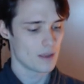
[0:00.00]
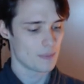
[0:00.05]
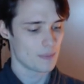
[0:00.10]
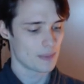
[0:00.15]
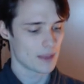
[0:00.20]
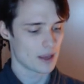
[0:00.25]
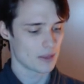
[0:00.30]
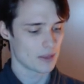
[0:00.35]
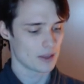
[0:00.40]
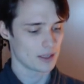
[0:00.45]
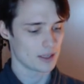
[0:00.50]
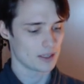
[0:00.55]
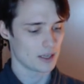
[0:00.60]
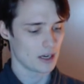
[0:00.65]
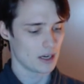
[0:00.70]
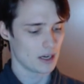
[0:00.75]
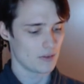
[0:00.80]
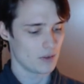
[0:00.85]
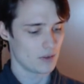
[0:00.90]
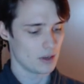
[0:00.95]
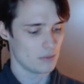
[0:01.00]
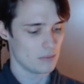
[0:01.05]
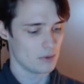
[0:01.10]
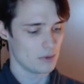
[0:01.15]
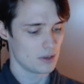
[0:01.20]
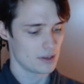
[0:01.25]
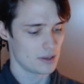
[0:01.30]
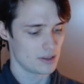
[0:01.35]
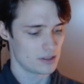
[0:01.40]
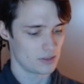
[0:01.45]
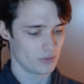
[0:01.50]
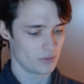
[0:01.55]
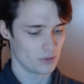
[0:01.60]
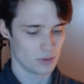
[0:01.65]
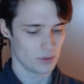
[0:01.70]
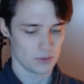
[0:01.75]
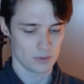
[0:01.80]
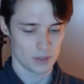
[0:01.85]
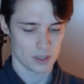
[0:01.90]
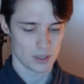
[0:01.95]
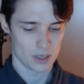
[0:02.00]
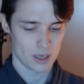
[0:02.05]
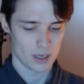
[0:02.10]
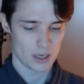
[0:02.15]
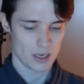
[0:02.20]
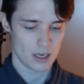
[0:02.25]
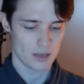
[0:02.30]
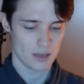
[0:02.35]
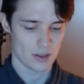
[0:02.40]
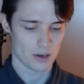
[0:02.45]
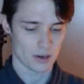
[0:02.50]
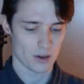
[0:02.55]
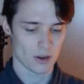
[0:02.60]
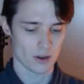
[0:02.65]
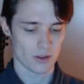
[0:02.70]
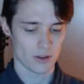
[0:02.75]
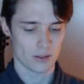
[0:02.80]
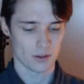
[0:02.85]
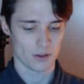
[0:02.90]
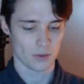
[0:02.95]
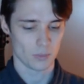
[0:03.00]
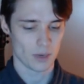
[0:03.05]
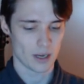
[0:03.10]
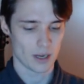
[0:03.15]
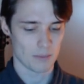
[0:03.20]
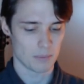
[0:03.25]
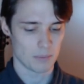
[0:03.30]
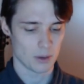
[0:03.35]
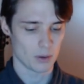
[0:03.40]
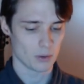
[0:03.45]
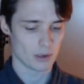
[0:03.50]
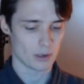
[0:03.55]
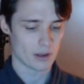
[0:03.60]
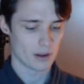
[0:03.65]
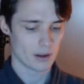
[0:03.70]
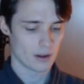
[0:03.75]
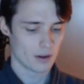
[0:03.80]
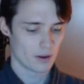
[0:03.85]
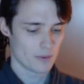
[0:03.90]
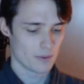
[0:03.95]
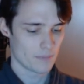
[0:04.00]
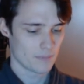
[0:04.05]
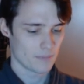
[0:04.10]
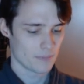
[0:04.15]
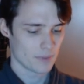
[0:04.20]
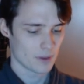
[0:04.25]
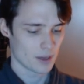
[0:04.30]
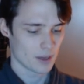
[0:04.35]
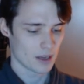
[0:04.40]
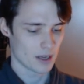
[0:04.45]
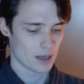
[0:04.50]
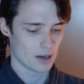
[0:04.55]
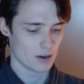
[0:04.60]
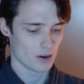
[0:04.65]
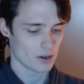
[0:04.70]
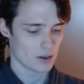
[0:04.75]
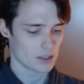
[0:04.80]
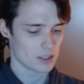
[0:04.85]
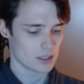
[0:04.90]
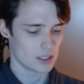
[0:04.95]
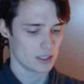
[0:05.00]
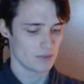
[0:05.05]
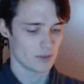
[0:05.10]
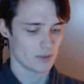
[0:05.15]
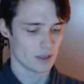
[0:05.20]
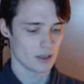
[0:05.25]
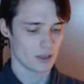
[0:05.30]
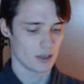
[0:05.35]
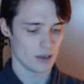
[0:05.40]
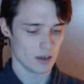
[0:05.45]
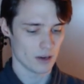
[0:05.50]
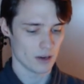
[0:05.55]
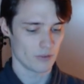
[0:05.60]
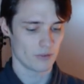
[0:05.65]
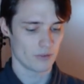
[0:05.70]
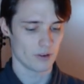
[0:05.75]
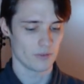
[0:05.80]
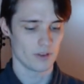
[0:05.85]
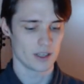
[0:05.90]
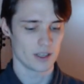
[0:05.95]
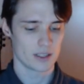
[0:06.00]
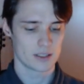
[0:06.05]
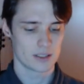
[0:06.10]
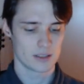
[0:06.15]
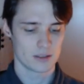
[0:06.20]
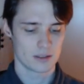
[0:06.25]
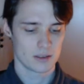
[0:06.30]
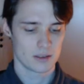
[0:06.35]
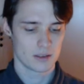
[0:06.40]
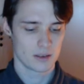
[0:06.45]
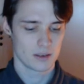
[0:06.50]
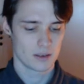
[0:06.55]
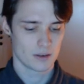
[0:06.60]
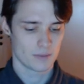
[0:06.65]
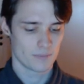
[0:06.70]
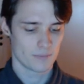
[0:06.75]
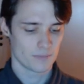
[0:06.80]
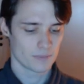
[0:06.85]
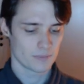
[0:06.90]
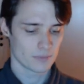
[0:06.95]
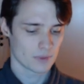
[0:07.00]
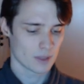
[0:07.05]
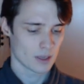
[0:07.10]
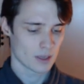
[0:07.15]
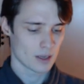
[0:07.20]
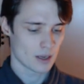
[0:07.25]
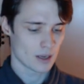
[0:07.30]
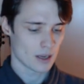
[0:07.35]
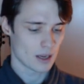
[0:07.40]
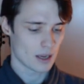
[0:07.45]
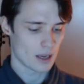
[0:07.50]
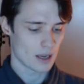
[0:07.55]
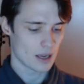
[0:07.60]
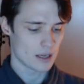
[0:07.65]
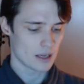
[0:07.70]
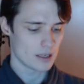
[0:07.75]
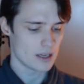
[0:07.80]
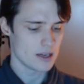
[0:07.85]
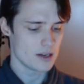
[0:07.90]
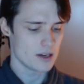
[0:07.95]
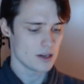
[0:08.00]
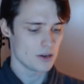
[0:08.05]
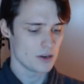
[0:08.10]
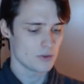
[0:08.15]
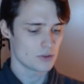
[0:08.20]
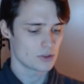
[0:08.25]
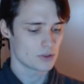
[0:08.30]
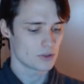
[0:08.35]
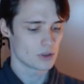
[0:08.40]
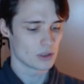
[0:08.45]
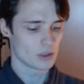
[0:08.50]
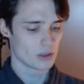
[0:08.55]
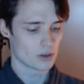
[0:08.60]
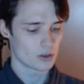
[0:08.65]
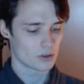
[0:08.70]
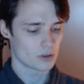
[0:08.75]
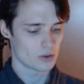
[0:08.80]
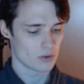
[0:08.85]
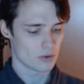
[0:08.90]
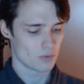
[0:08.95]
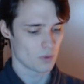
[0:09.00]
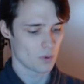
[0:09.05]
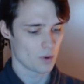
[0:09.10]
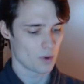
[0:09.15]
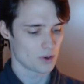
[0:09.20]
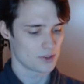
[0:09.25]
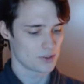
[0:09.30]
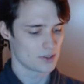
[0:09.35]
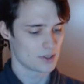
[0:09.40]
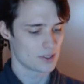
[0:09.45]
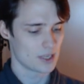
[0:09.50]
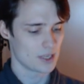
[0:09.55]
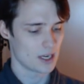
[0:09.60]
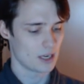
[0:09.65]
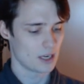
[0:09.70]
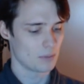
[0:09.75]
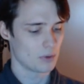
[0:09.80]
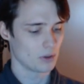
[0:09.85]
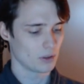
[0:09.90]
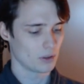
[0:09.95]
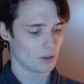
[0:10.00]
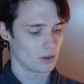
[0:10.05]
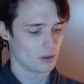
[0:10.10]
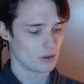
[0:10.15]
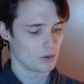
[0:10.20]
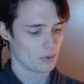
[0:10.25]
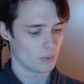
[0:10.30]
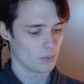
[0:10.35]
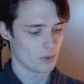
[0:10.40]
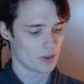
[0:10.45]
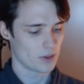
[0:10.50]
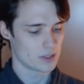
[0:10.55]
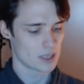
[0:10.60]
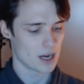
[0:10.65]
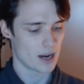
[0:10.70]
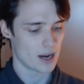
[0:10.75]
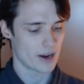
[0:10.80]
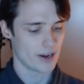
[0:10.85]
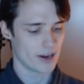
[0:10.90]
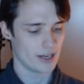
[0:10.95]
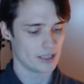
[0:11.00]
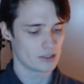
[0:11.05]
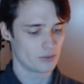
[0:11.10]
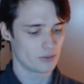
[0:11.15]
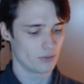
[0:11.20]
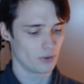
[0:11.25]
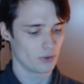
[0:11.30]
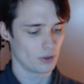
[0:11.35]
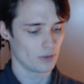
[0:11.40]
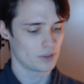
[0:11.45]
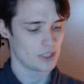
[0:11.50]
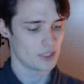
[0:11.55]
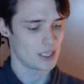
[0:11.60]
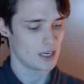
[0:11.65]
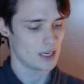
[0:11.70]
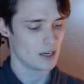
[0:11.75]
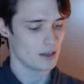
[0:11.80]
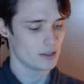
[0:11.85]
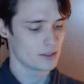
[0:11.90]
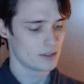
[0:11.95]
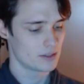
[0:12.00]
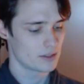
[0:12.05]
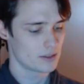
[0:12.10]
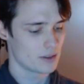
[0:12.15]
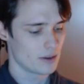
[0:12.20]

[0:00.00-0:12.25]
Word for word: and they gave him his food in an earthenware bowl, and not even enough of it. And he used to look towards the table with his eyes full of tears.